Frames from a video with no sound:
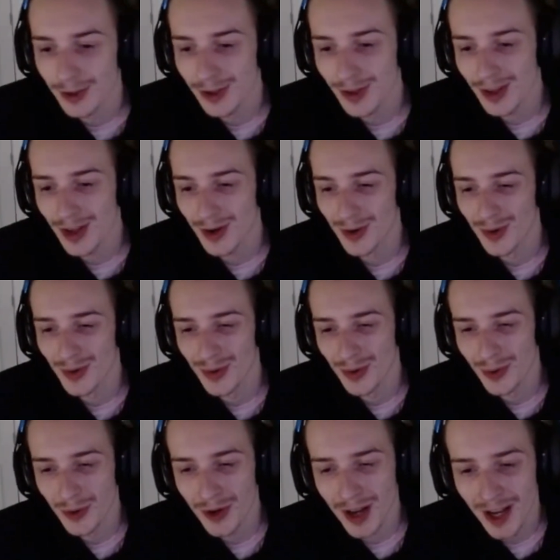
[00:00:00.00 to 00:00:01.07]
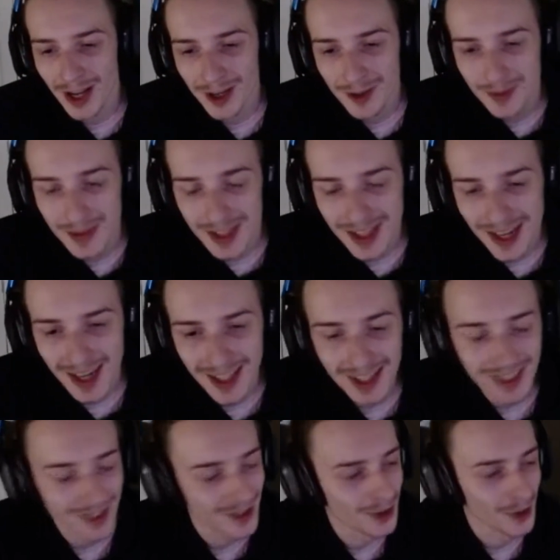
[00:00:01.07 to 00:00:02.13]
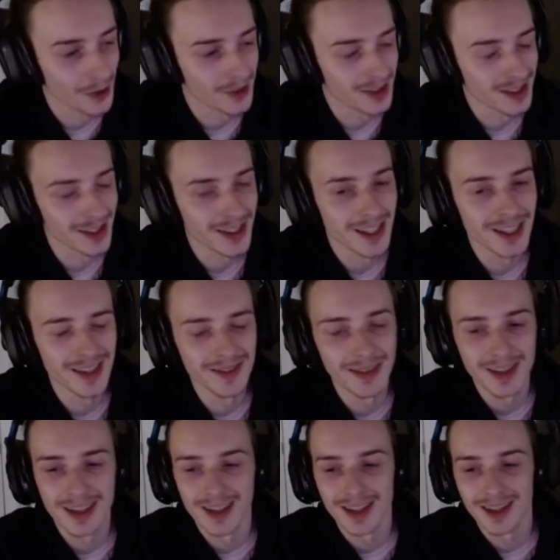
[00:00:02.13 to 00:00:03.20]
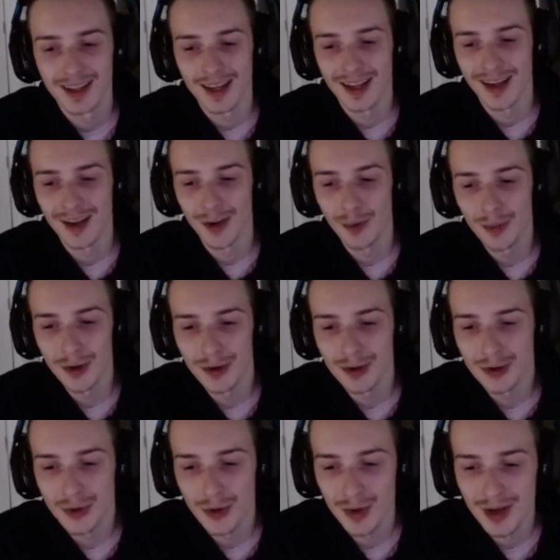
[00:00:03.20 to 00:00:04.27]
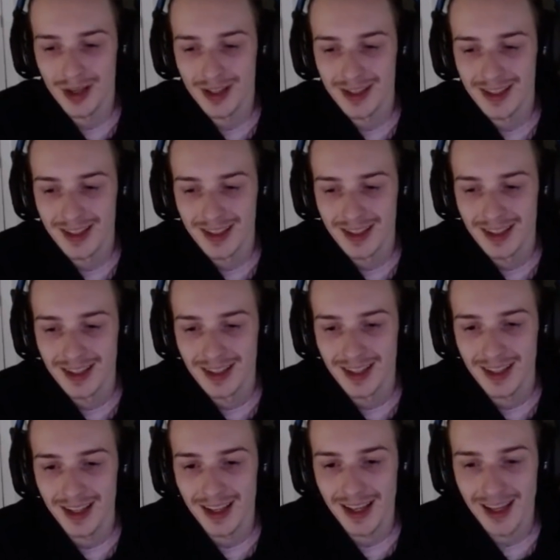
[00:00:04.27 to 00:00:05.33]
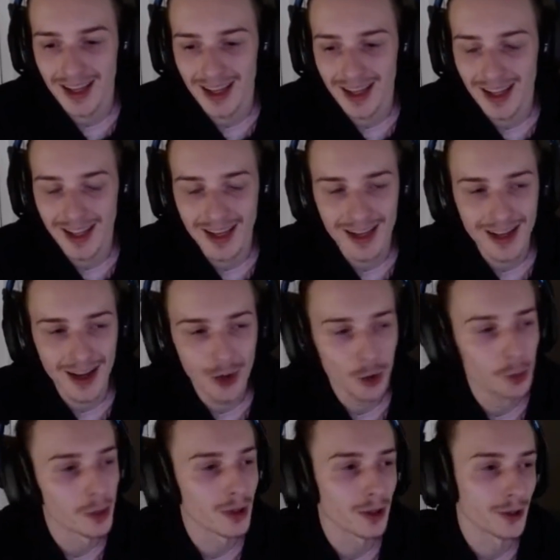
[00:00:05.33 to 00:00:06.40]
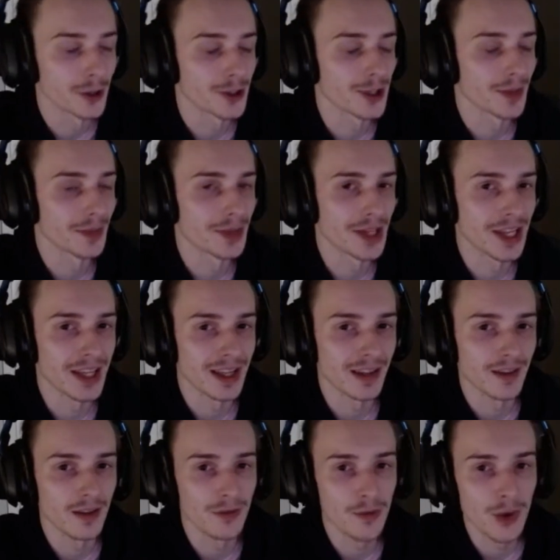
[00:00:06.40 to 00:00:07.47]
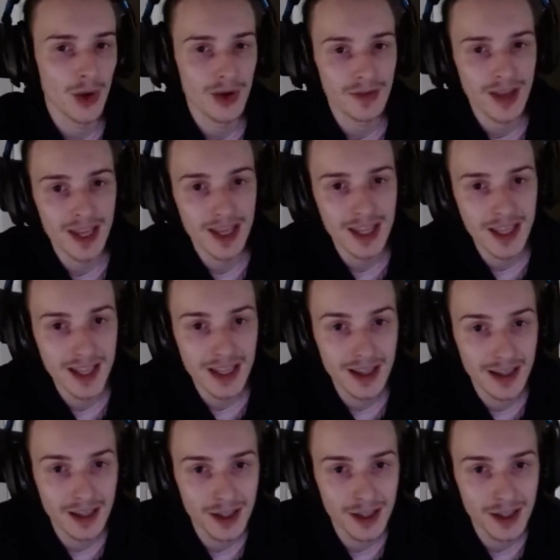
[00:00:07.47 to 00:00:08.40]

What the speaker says: are the rune items that I like to go on Lillia. I hope you enjoyed, and I hope you learned something. If you have any